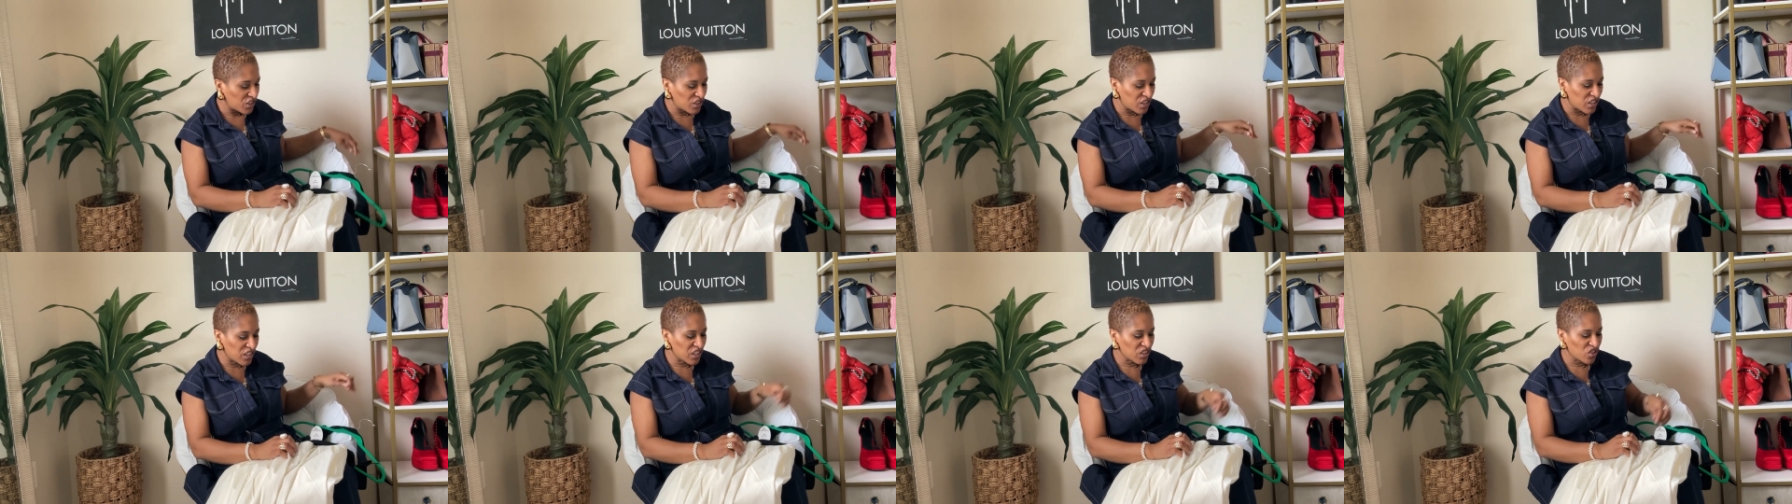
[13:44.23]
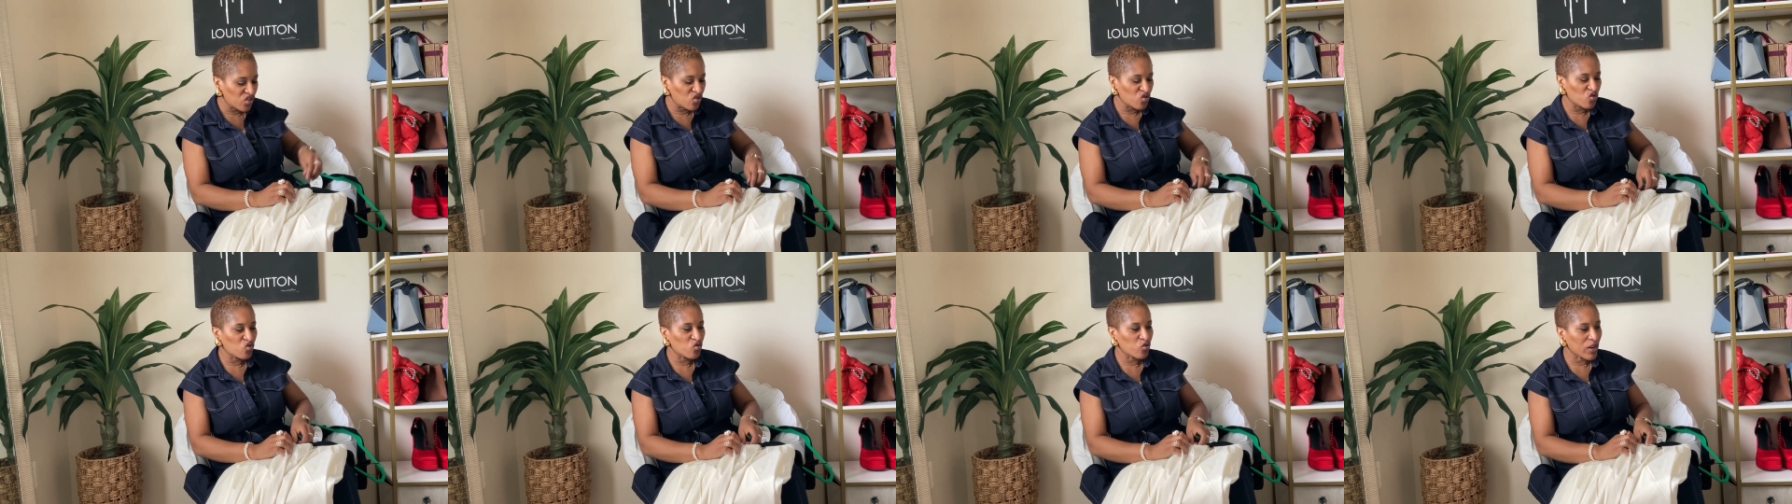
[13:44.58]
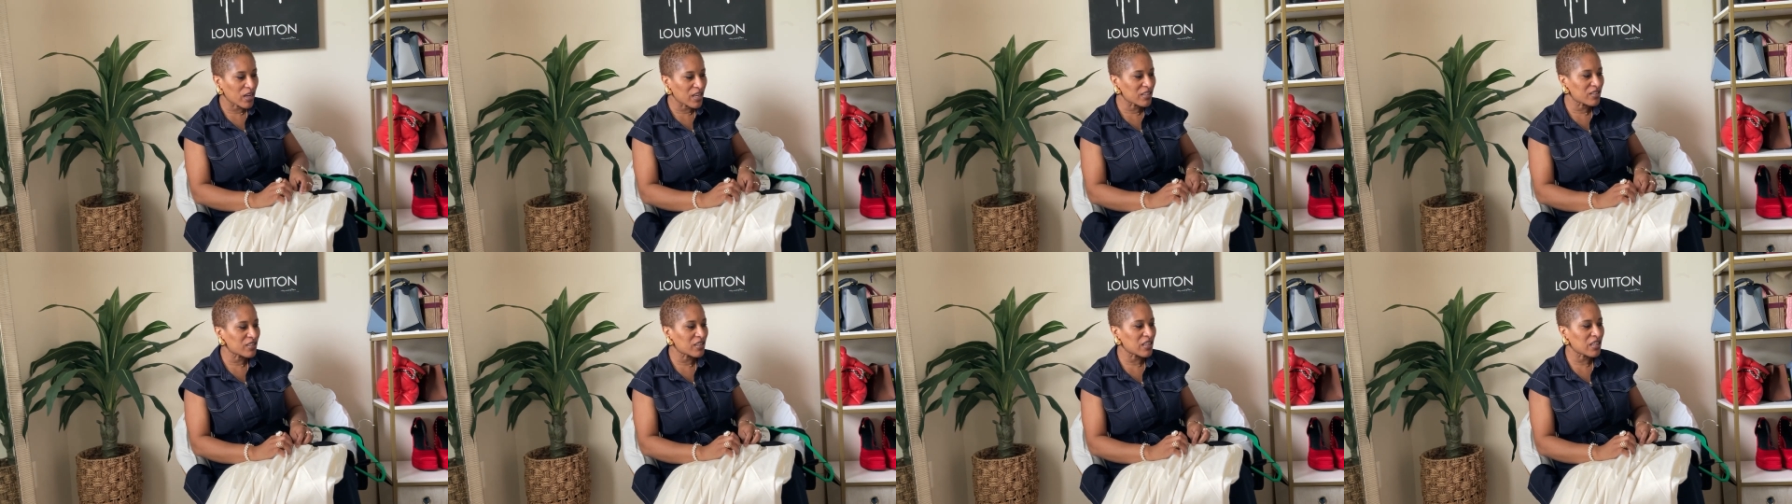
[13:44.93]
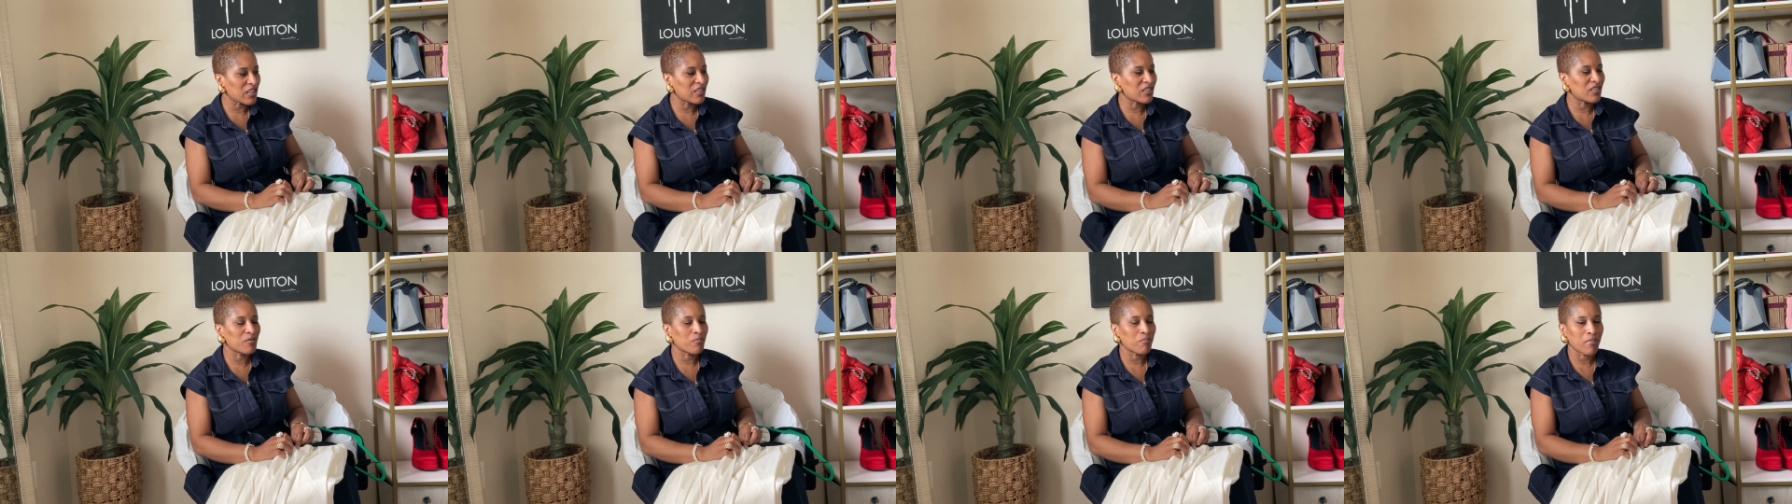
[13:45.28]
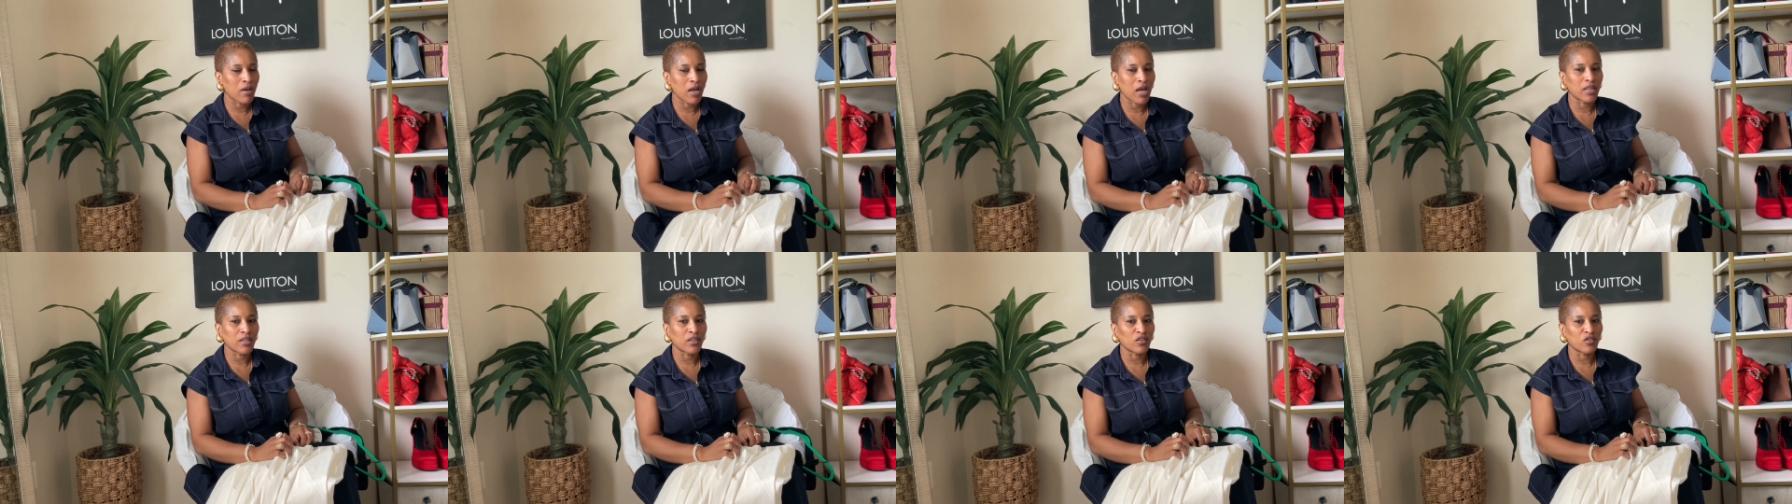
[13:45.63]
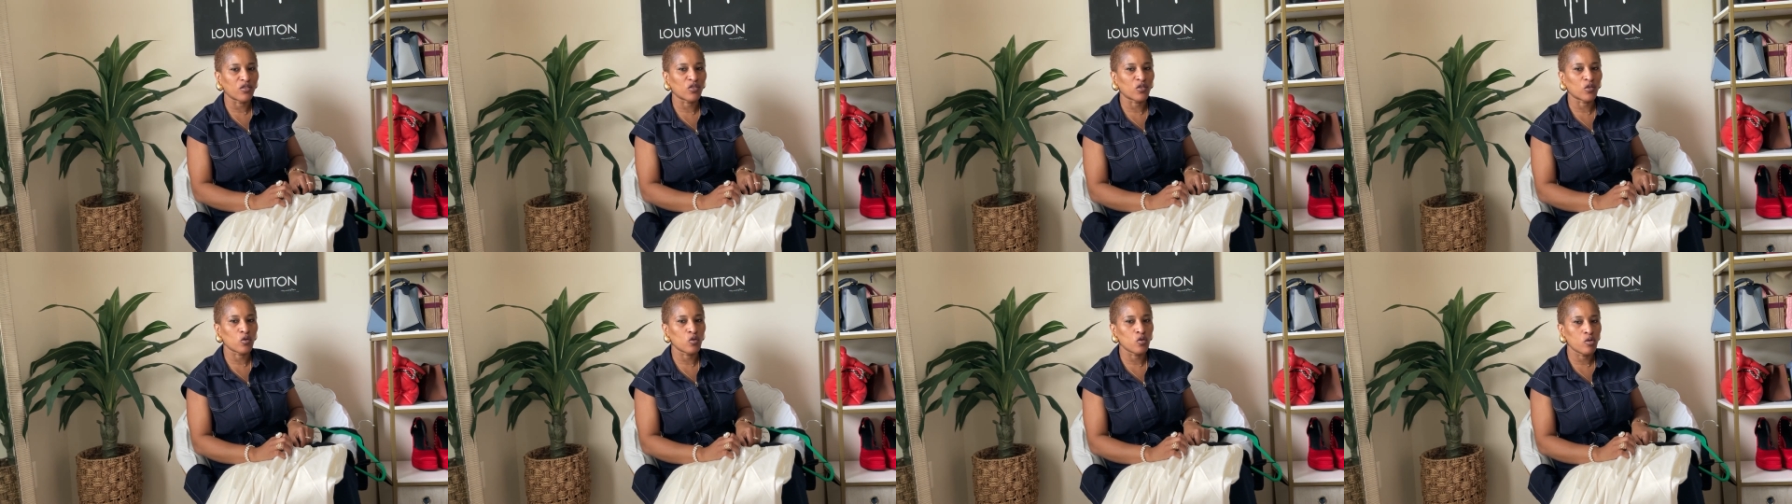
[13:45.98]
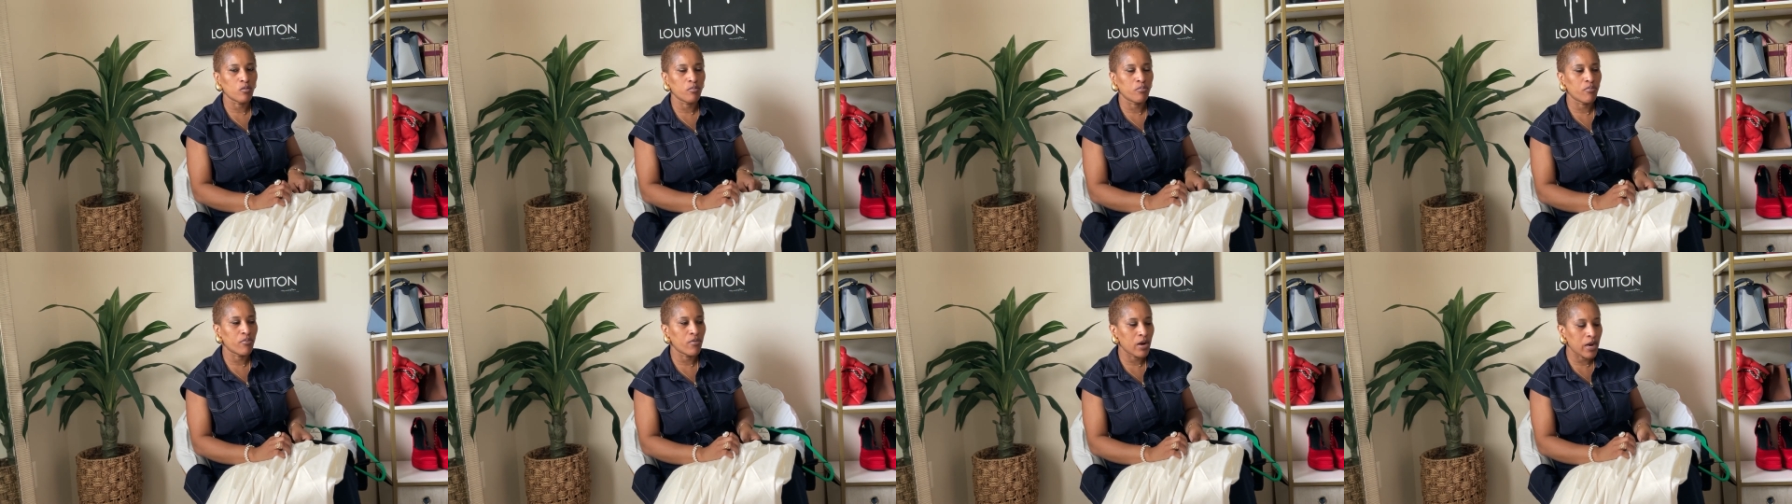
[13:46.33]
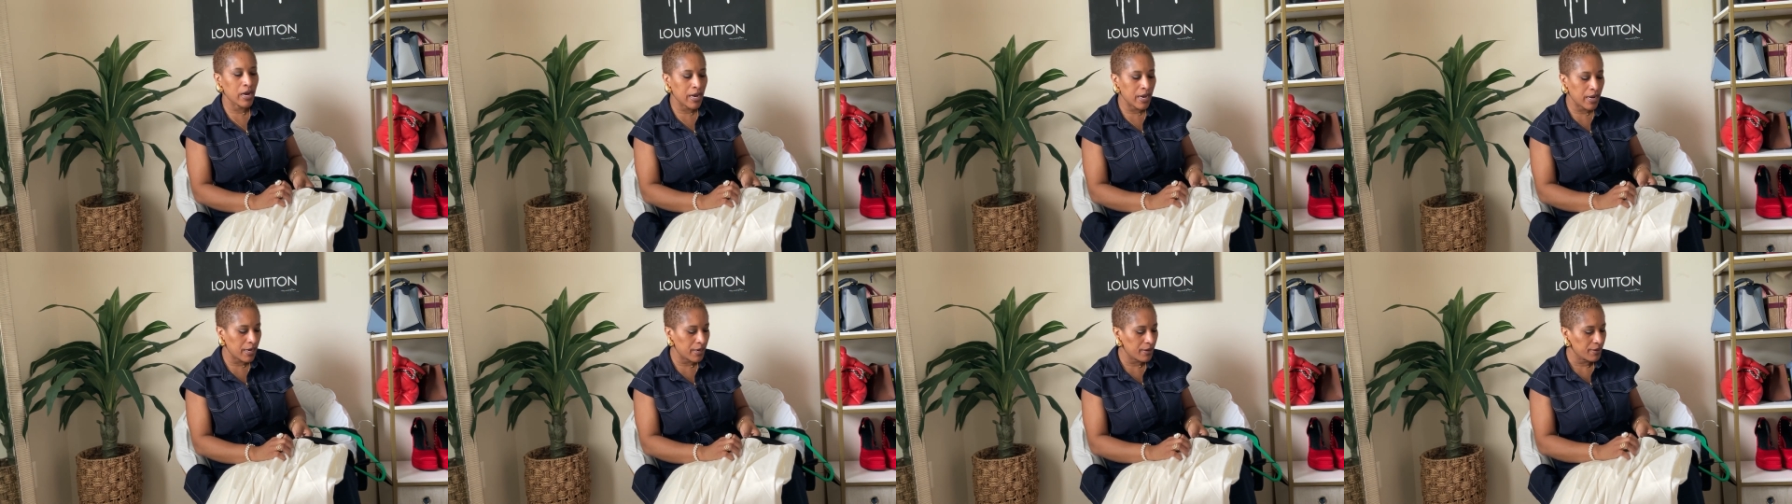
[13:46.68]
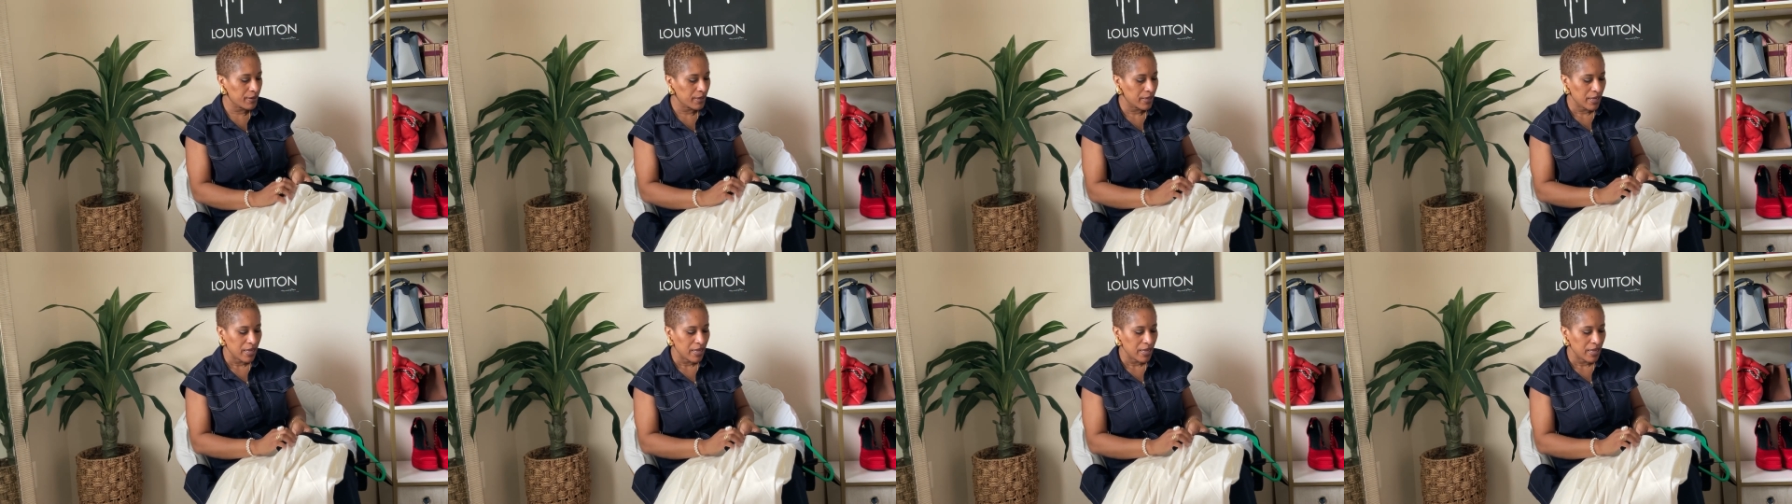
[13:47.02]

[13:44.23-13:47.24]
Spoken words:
This dress is by the School brand,